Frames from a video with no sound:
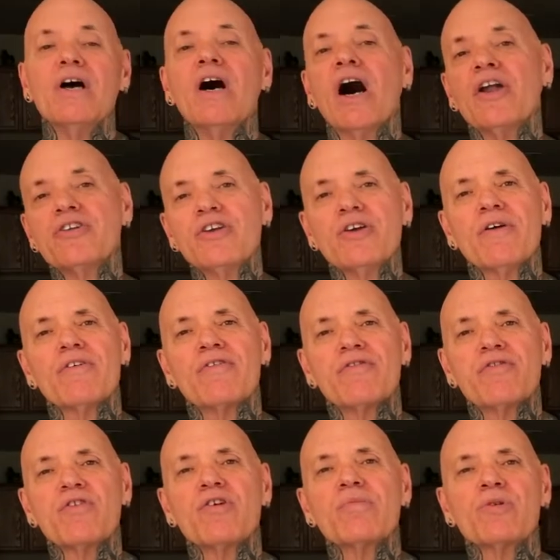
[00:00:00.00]
Until you have a
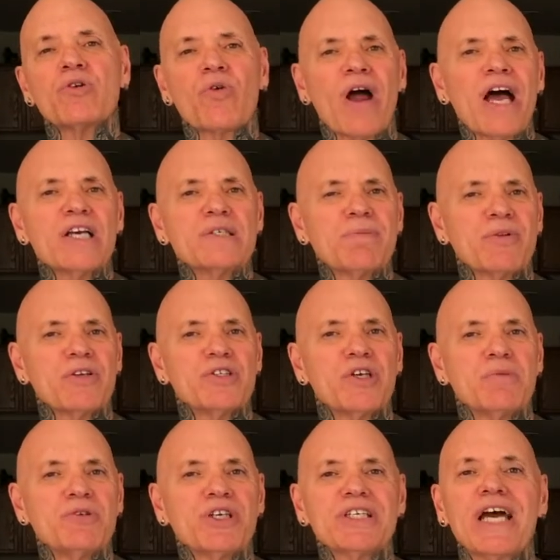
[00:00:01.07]
firm grasp on the
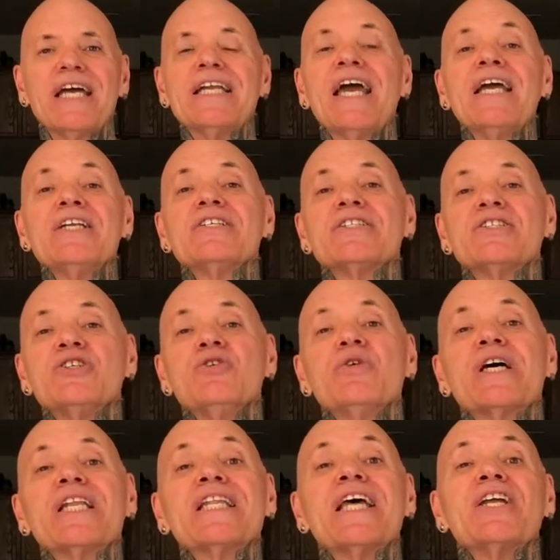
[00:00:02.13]
subject, I'd hate to see you
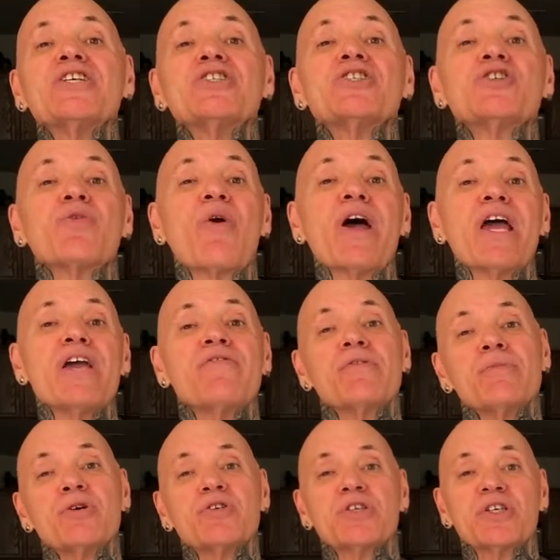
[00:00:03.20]
get led astray
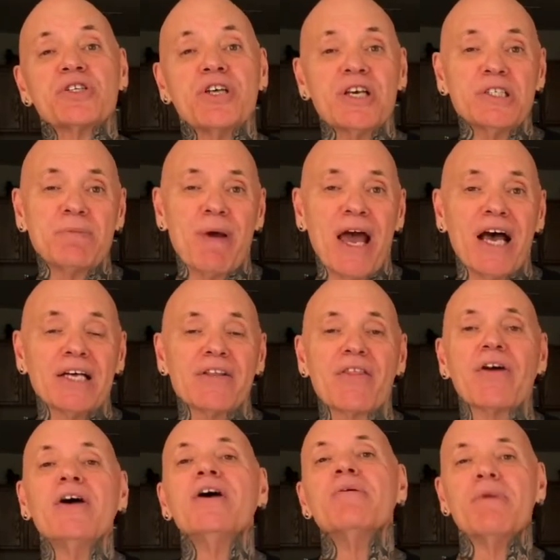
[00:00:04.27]
from your success path
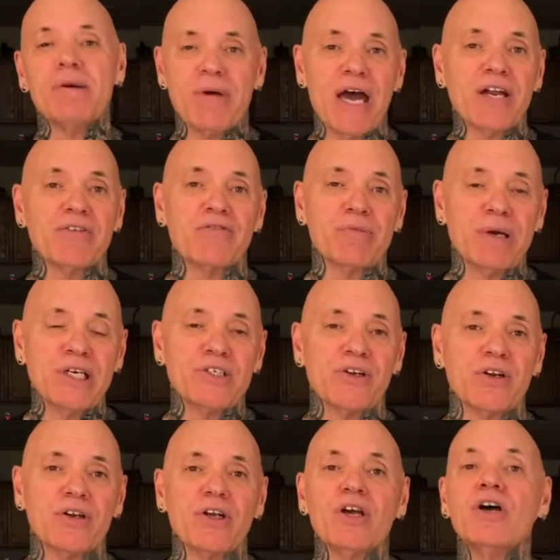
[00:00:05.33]
by bad
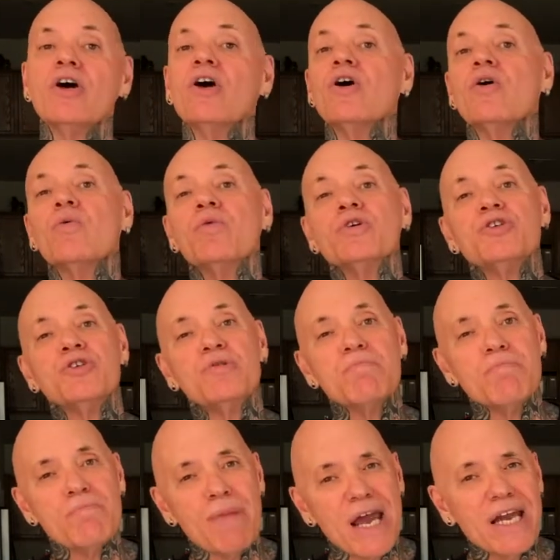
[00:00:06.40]
information, which you
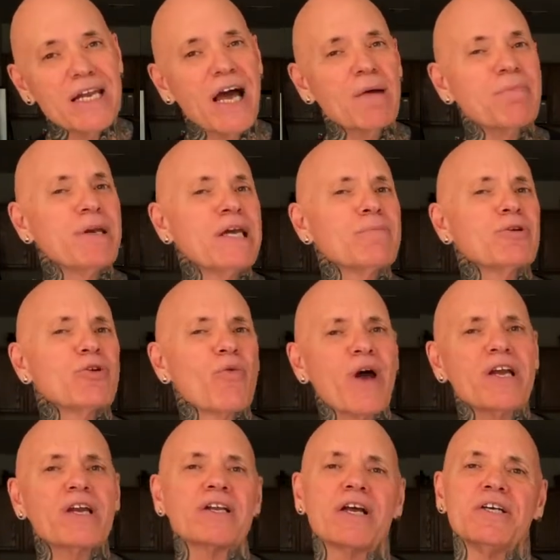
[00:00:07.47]
may not be able to
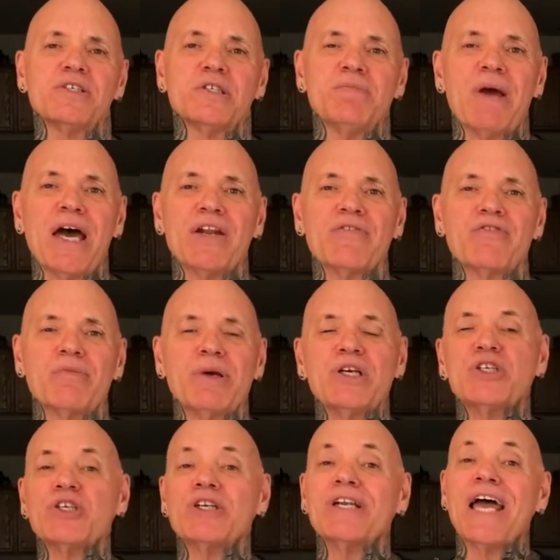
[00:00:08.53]
recognize as bad
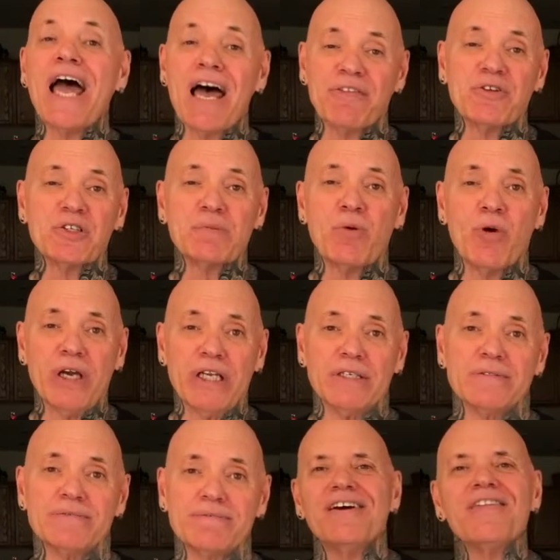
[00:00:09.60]
information at this point.
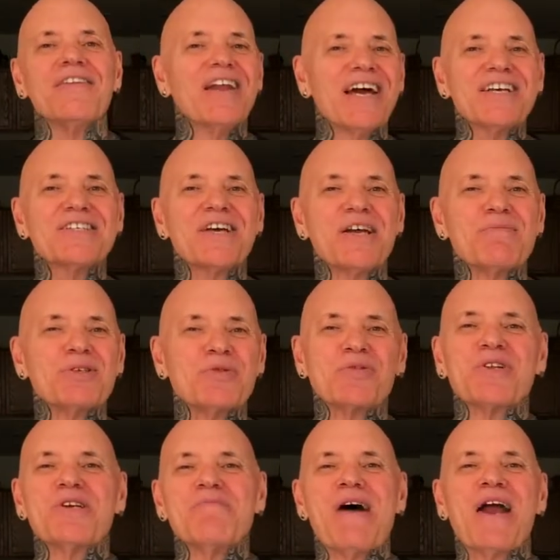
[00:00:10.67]
The next item is
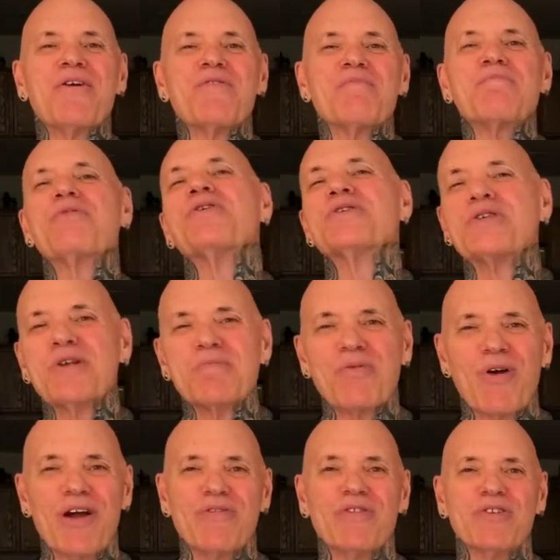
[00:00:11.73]
really a matter of personal
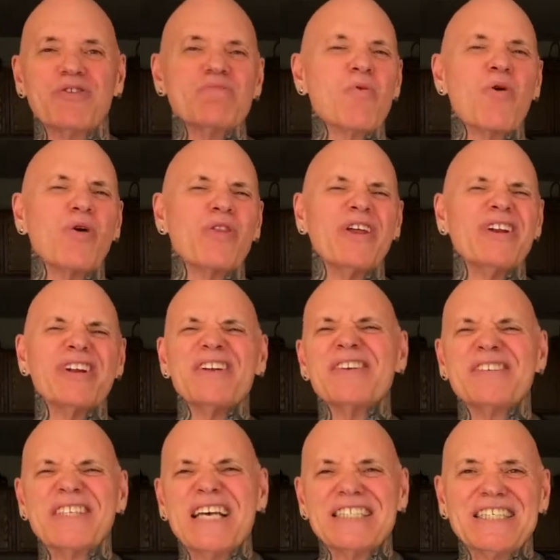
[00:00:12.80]
preference more than a
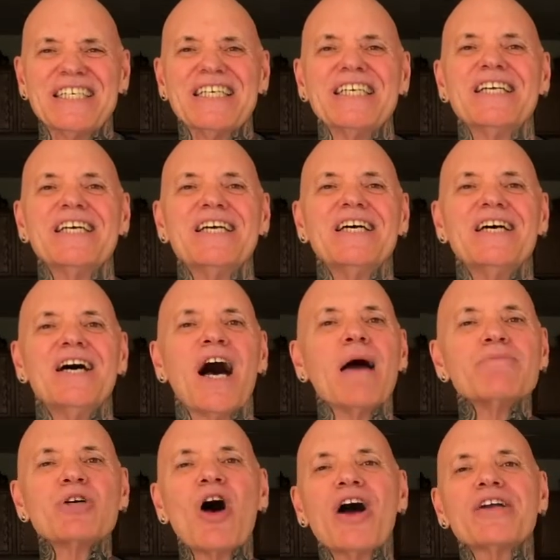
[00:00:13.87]
necessity.
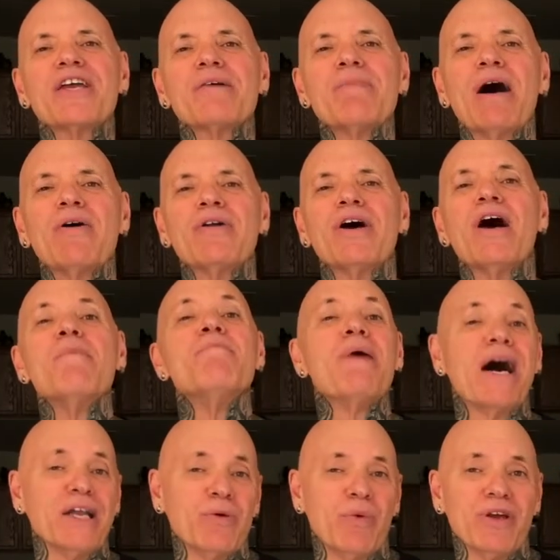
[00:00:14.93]
I'm talking about a
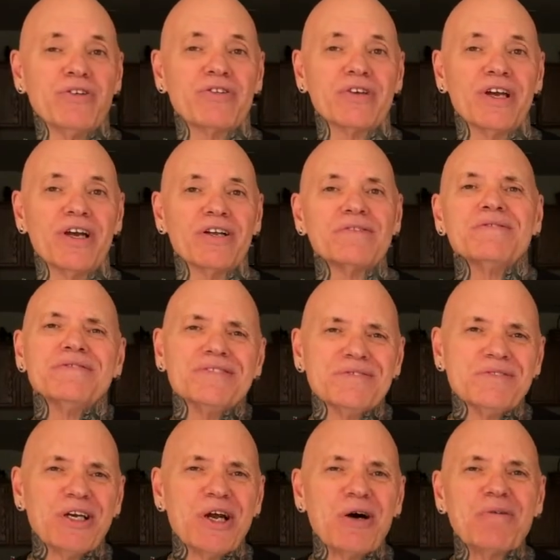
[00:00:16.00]
body weight scale.
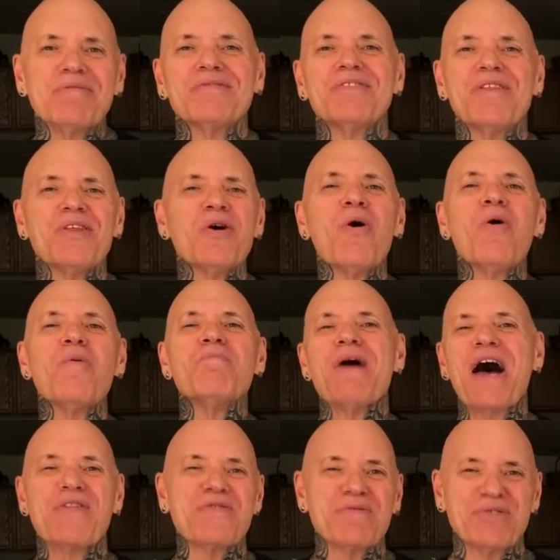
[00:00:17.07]
You know, the old
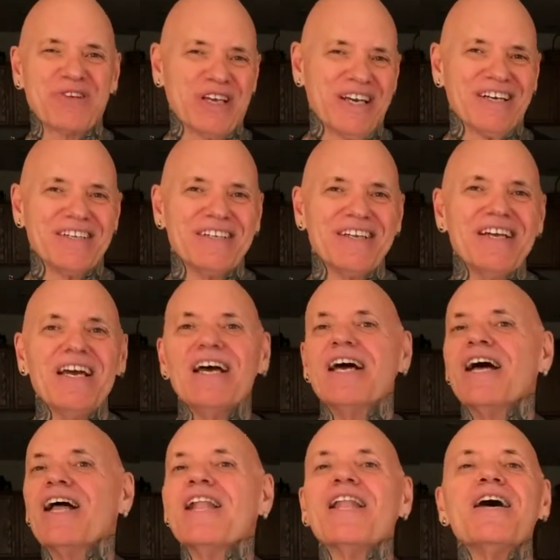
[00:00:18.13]
bathroom scale.
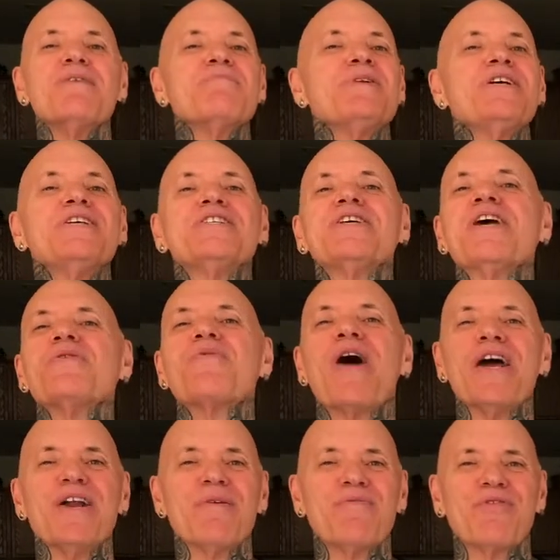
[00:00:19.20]
Let me say
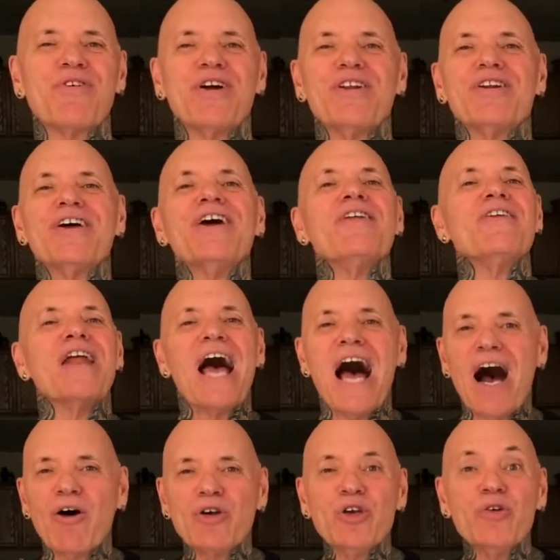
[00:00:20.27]
right up front that
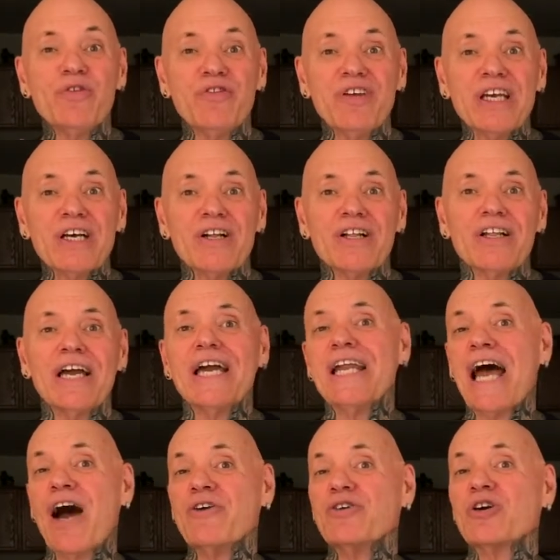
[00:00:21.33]
how you feel and
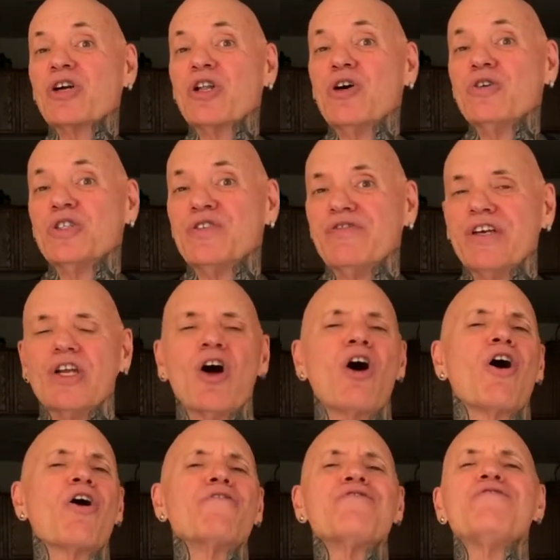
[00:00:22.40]
how your clothes fit
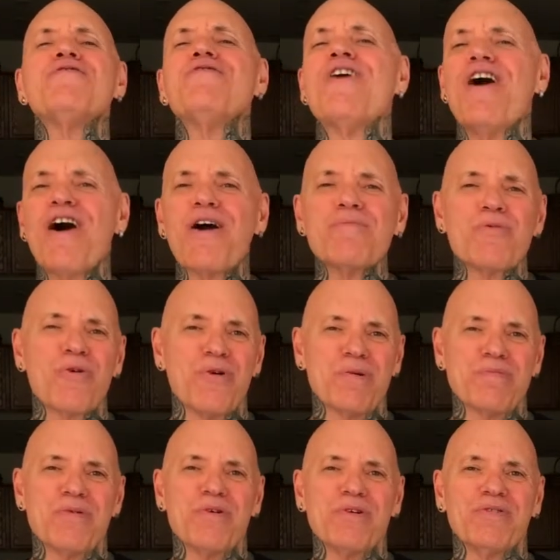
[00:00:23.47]
are far more
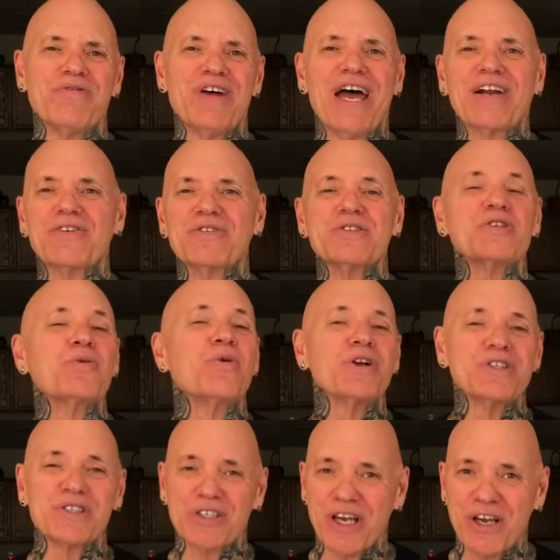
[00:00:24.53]
important factors than what
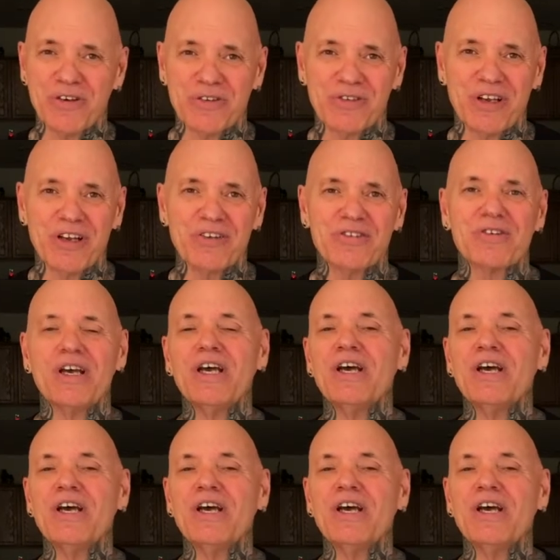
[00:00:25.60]
a scale says.